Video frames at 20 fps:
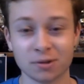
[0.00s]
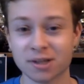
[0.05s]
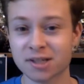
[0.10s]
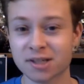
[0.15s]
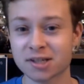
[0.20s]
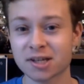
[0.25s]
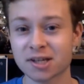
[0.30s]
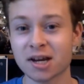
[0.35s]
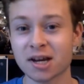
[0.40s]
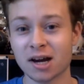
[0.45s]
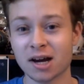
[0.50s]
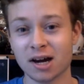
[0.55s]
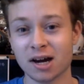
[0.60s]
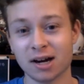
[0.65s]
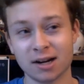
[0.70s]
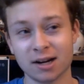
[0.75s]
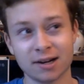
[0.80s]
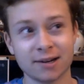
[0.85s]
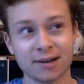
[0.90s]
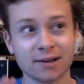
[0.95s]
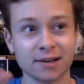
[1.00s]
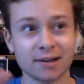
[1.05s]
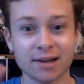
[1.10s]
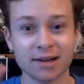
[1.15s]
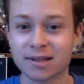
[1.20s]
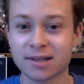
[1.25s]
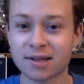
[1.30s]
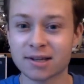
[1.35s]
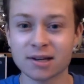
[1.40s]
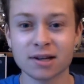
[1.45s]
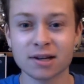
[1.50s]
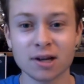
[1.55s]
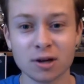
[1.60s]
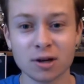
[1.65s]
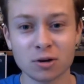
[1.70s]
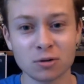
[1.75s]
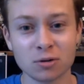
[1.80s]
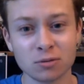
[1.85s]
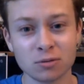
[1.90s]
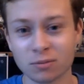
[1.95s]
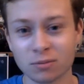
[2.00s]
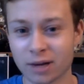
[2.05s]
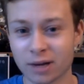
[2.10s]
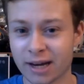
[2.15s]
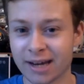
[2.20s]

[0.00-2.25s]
It's going to go